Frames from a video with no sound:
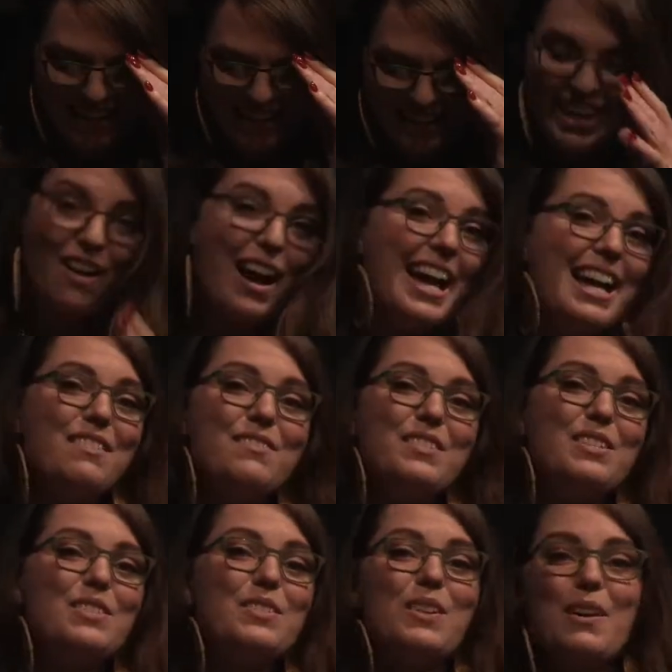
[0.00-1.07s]
Now, I have
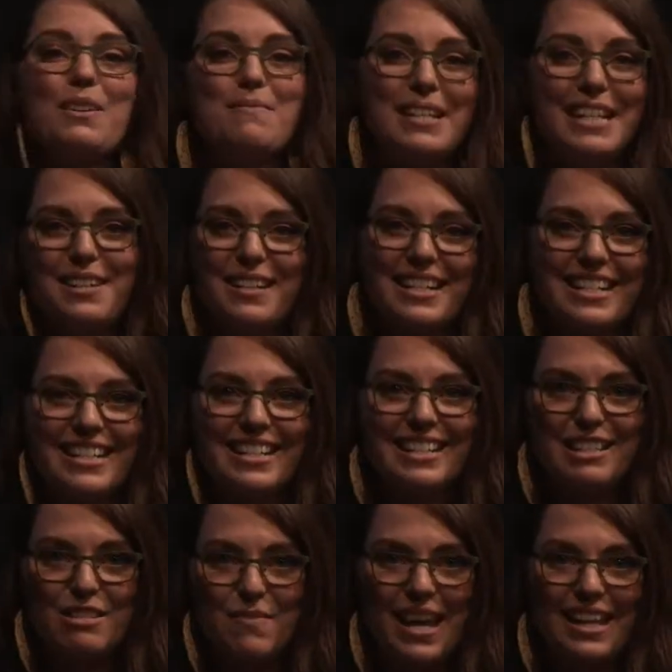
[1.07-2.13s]
so many
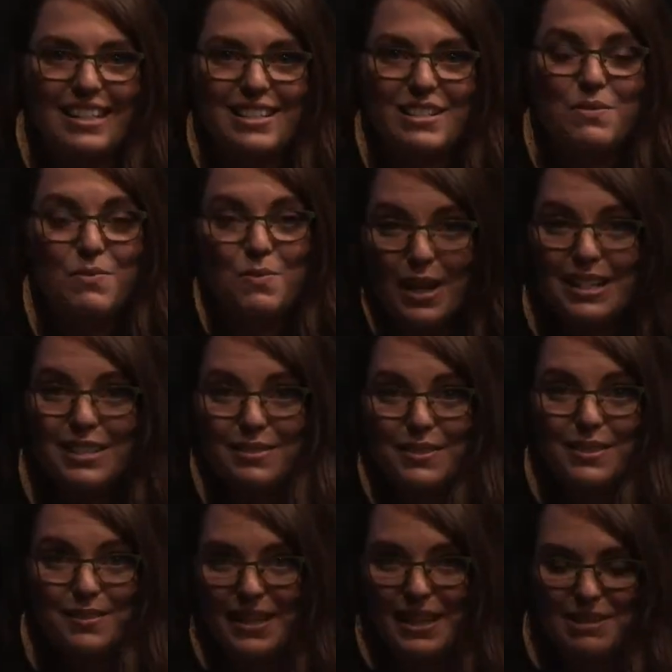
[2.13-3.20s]
questions about this
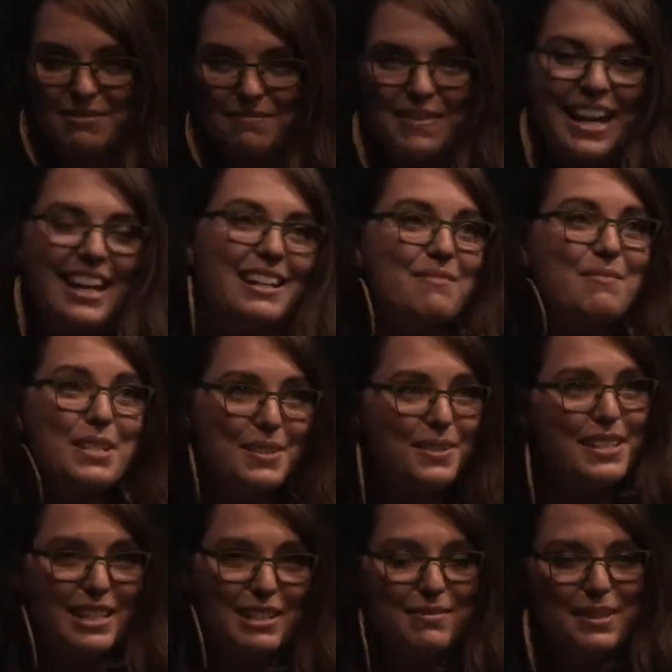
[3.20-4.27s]
wonderful film, and I'm
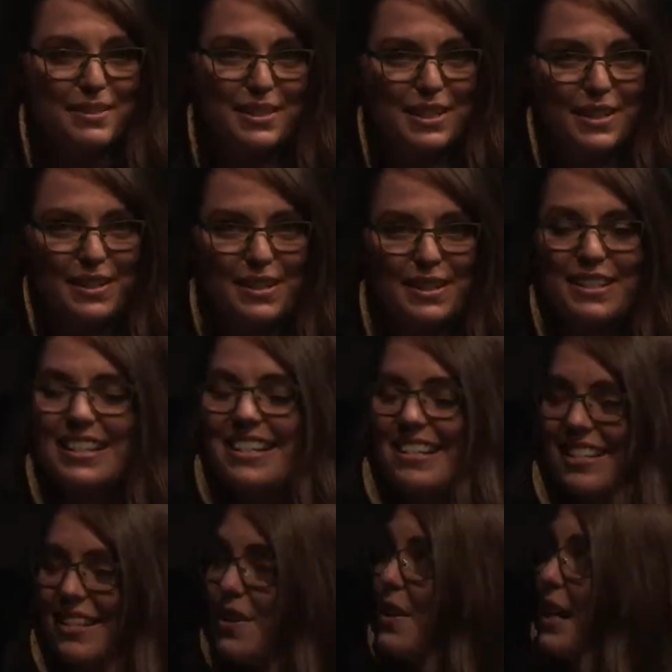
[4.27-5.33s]
sure that you will too.
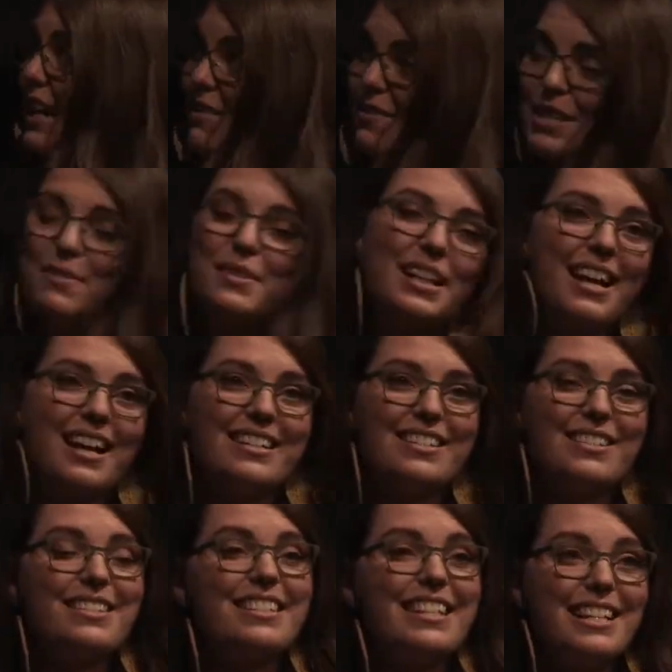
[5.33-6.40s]
So if you would like
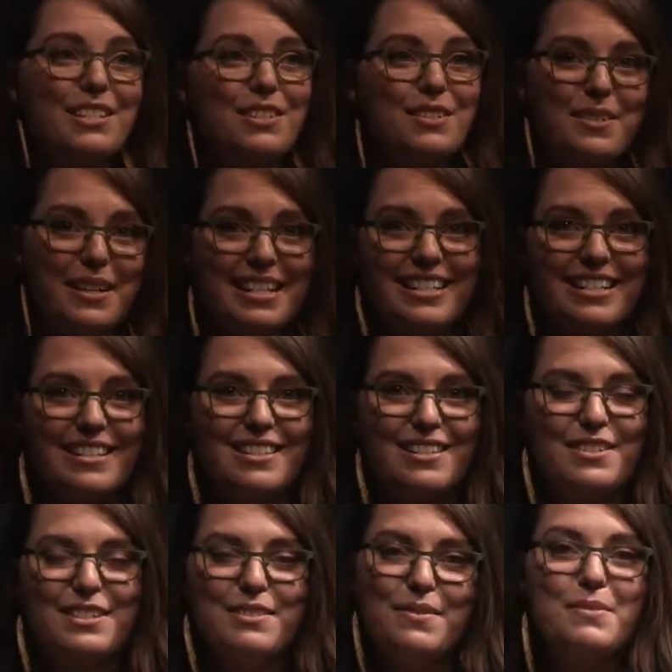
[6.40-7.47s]
to send your questions
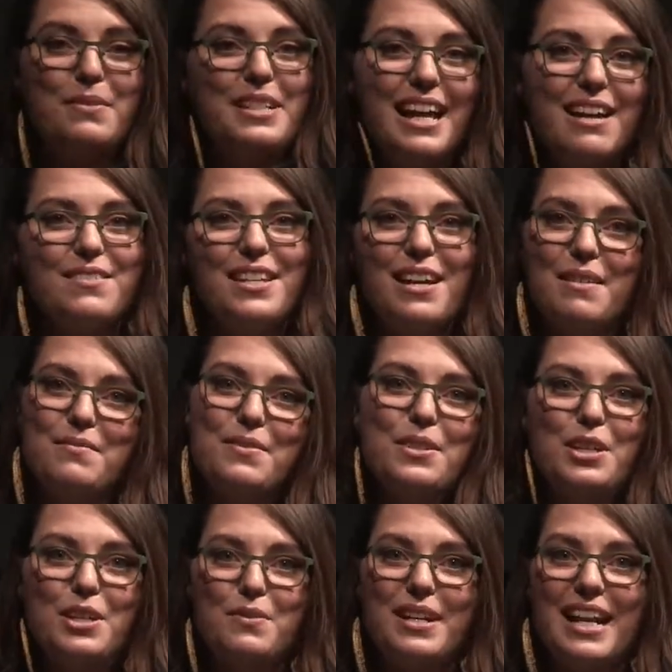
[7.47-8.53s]
through, we will have time for a
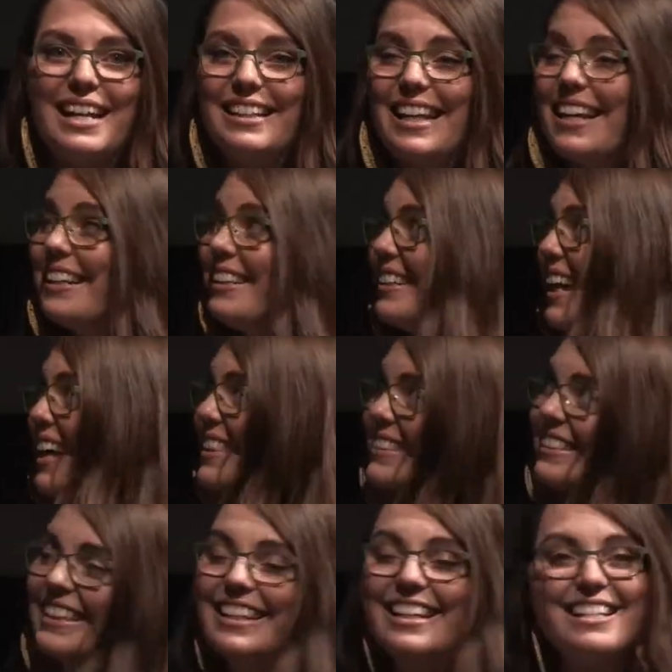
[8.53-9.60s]
Q&A later, and the
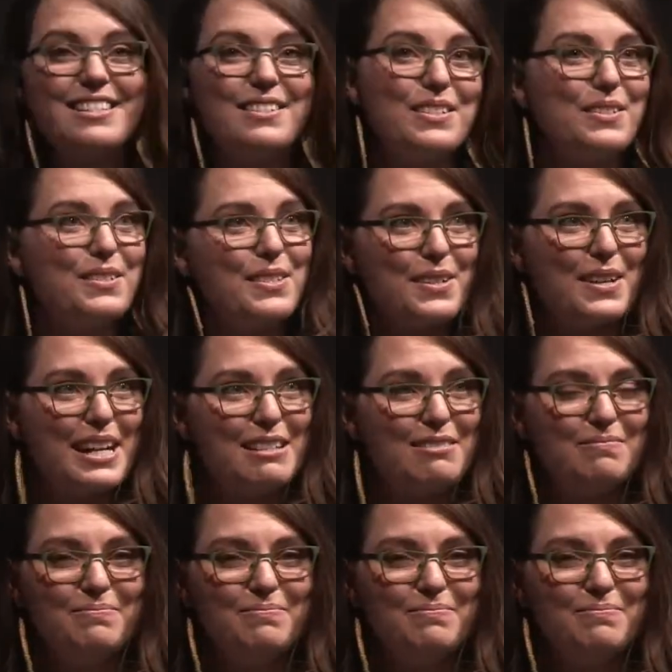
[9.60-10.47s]
link is on your screen.